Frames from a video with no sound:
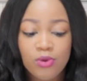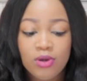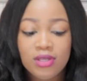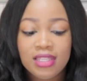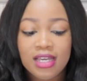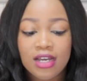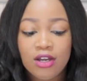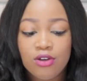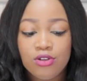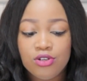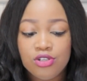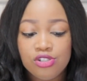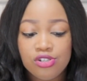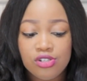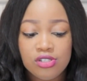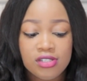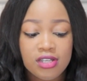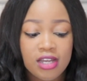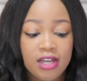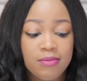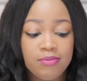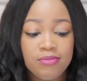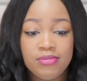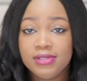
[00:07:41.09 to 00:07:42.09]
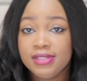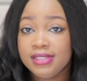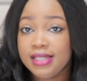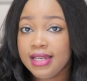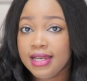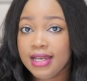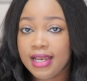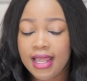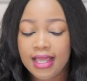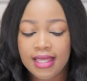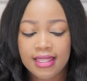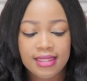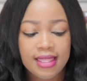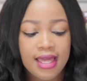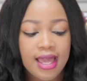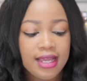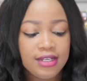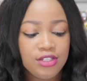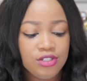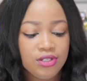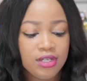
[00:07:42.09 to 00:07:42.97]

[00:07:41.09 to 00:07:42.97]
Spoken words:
what other conditions can present like that.